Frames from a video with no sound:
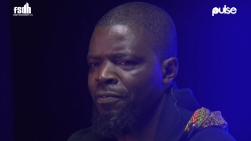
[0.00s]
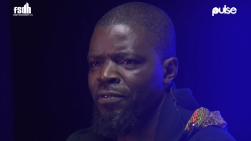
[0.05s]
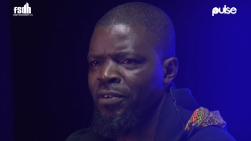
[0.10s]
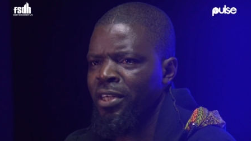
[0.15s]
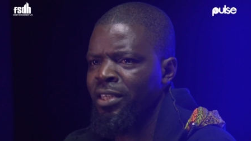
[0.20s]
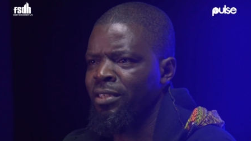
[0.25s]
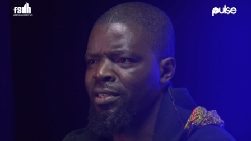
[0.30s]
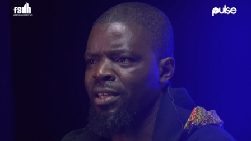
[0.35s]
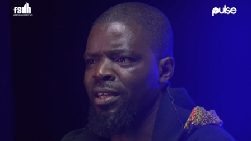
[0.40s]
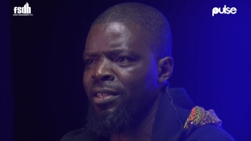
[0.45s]

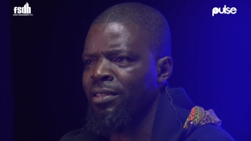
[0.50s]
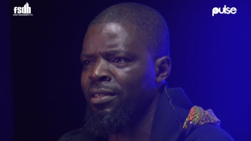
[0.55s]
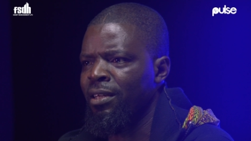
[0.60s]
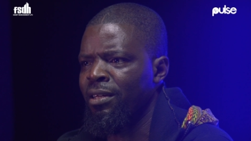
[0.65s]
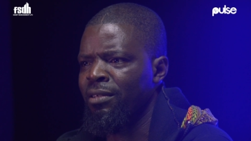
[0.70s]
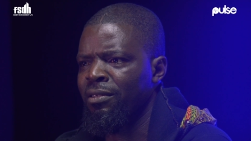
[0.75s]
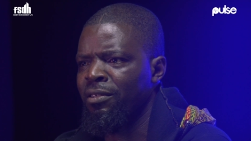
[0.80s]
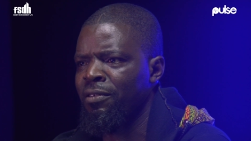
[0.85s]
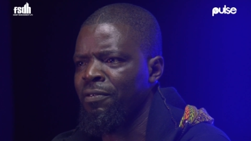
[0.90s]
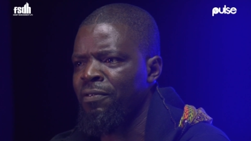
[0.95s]
For instance,
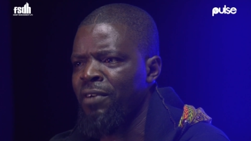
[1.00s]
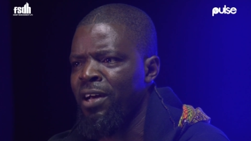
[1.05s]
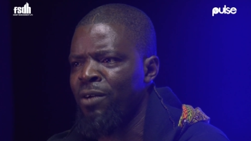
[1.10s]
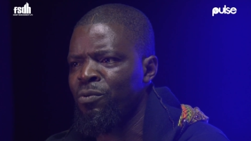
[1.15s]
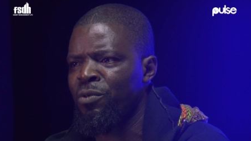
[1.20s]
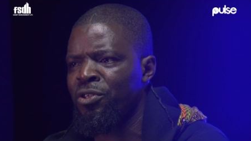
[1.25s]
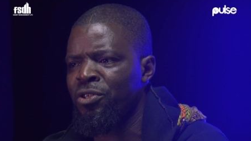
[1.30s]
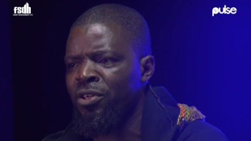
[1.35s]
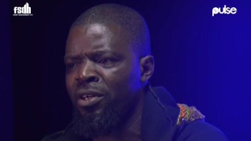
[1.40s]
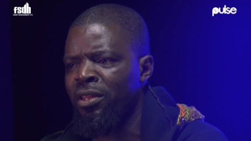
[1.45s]
if I
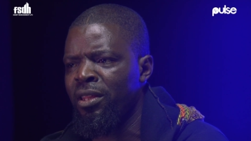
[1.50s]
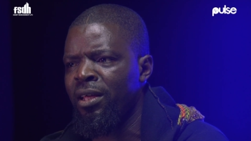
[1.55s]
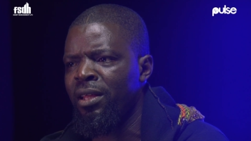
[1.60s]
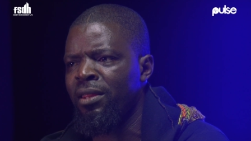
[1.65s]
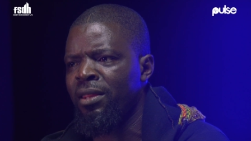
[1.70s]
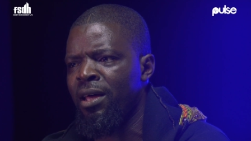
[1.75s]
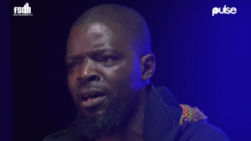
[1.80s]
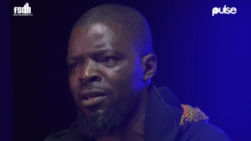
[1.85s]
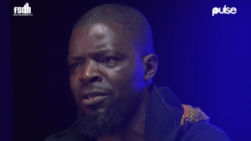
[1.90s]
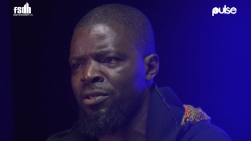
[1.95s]
withdraw
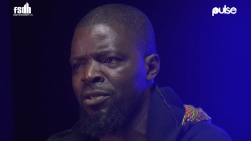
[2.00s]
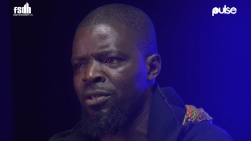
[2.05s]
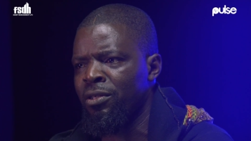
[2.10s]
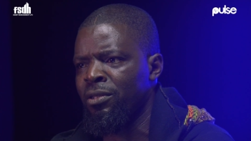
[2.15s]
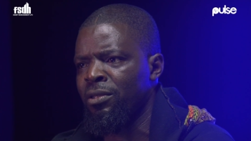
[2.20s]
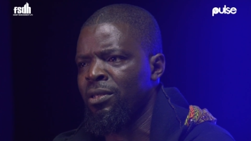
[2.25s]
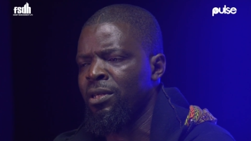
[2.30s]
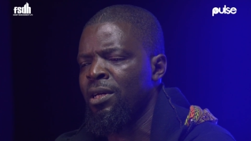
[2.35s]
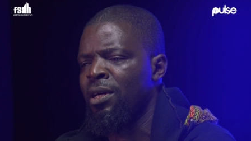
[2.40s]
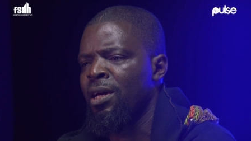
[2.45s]
ten
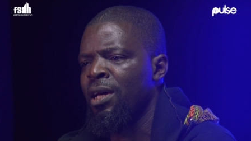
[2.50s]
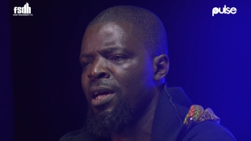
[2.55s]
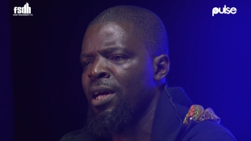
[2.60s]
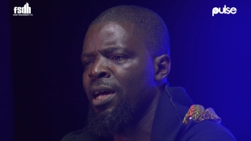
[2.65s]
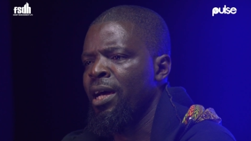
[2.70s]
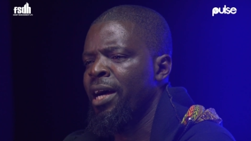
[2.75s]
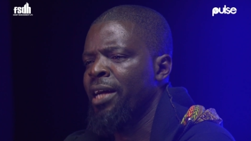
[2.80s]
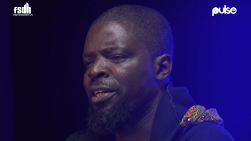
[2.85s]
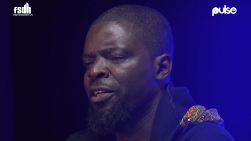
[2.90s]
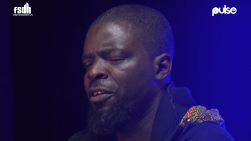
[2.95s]
thousand
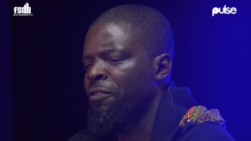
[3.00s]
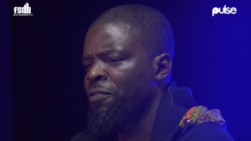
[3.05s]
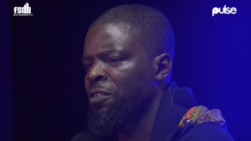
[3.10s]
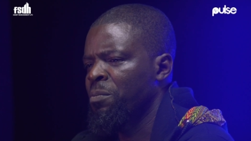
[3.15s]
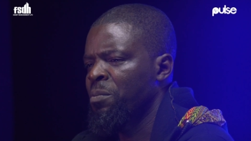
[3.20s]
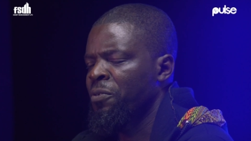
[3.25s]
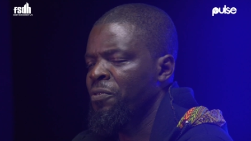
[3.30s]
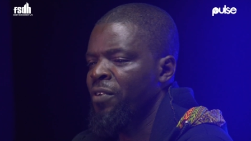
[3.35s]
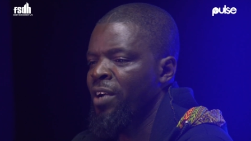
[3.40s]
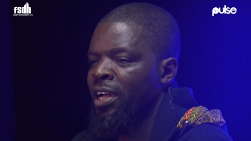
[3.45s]
at the
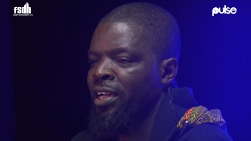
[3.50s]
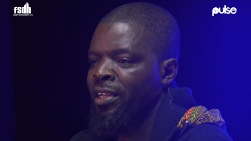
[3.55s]
office, before